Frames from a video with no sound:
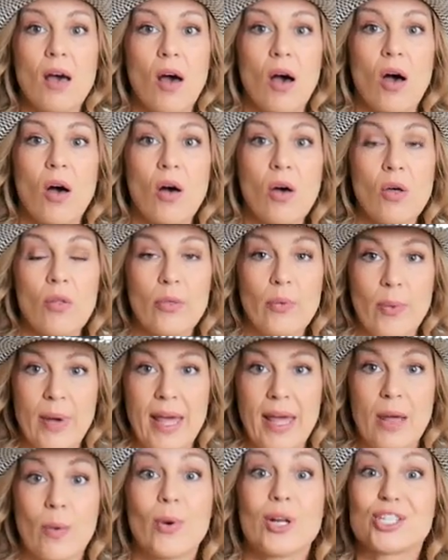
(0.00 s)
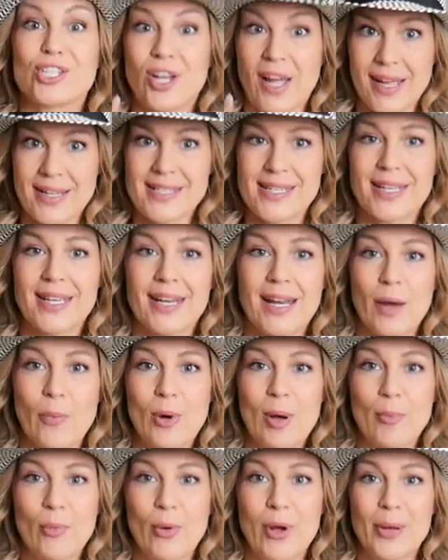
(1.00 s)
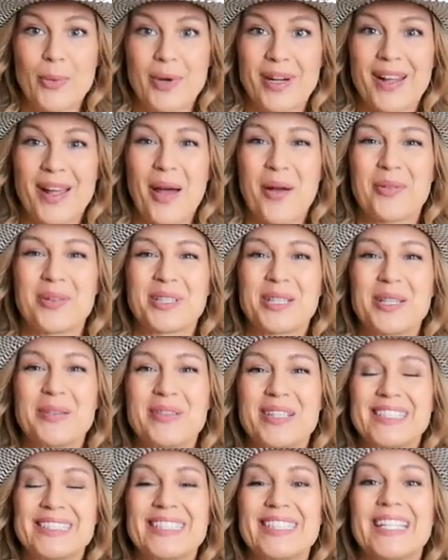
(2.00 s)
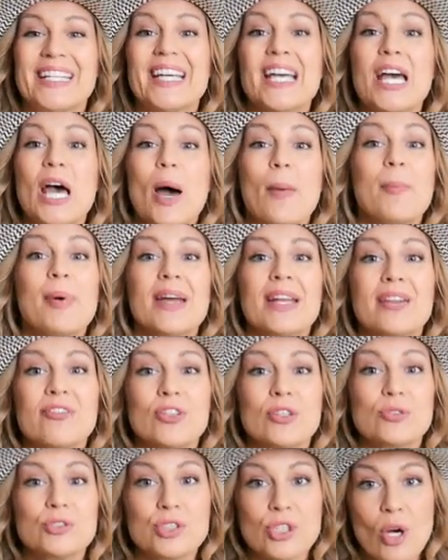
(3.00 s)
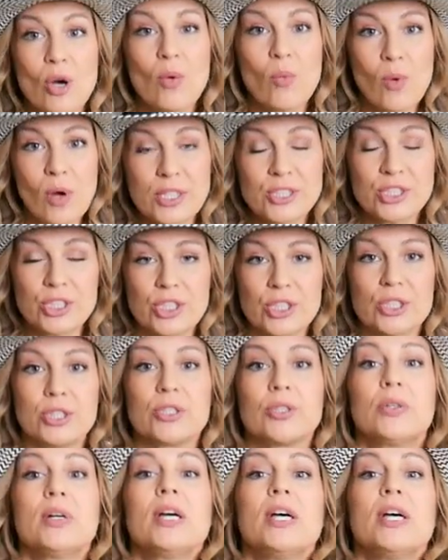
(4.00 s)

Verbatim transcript: all the way, which I did at one point when it got really windy. But if you don't want to,